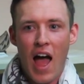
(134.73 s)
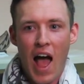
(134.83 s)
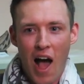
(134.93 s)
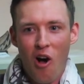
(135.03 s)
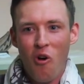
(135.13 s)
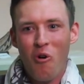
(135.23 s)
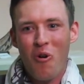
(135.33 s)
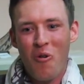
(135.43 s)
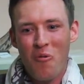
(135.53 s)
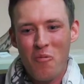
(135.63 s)

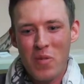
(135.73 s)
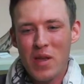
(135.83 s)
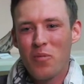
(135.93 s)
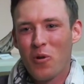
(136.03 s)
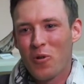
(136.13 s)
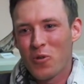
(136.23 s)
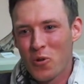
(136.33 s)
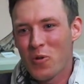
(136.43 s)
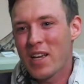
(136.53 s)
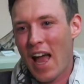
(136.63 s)
how people
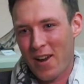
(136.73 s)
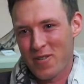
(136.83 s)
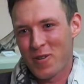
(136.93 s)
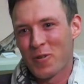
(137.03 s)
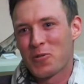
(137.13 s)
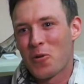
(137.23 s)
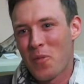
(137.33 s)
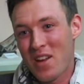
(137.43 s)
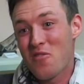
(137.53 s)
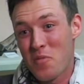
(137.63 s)
doing agriculture
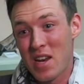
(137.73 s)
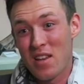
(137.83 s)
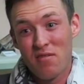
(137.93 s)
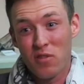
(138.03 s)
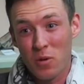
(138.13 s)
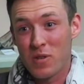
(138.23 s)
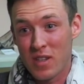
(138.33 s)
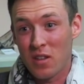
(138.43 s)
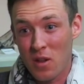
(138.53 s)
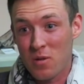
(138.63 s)
might have been
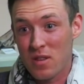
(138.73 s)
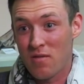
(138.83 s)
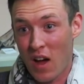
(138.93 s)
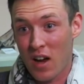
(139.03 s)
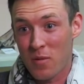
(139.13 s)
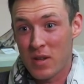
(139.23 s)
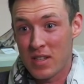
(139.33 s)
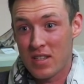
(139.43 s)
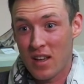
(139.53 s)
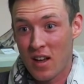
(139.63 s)
influencing those
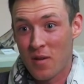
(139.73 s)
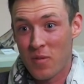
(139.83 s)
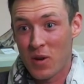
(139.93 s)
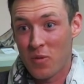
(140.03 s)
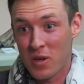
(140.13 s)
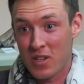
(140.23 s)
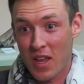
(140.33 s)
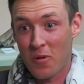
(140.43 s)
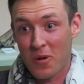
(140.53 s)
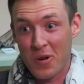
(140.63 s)
environments in which
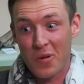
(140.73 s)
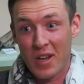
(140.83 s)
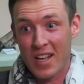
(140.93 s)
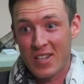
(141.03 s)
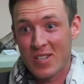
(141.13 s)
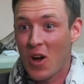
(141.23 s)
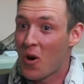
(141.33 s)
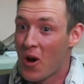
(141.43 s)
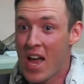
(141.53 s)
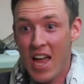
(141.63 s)
they were doing it.
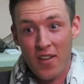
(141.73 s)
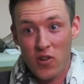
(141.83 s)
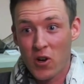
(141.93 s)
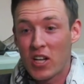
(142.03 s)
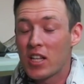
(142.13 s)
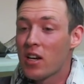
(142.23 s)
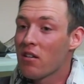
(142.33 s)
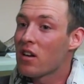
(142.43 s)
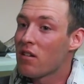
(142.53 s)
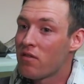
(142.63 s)
So if you're
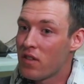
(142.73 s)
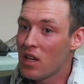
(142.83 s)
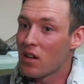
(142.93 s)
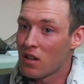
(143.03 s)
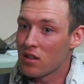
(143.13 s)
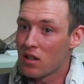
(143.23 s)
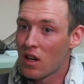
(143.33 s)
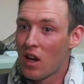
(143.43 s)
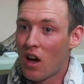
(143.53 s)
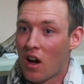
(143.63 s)
clearing a field
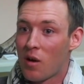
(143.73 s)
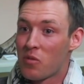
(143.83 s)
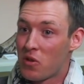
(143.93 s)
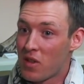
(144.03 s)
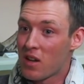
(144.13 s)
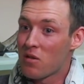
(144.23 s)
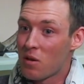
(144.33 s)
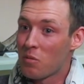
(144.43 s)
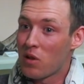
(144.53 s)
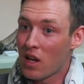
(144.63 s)
so that
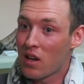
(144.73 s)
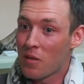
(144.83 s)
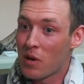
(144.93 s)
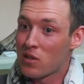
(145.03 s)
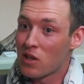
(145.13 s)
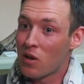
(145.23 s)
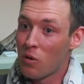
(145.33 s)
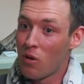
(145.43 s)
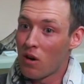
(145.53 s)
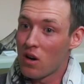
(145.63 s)
you can plant a bunch of
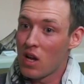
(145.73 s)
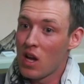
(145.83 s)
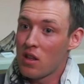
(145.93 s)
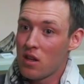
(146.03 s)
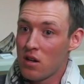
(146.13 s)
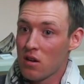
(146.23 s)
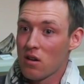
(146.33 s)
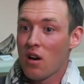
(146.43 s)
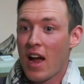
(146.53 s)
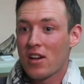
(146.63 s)
corn, then
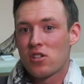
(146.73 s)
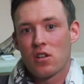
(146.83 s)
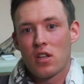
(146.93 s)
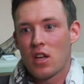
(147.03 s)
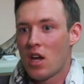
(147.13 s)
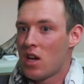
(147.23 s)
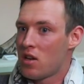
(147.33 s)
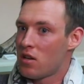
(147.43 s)
you're actually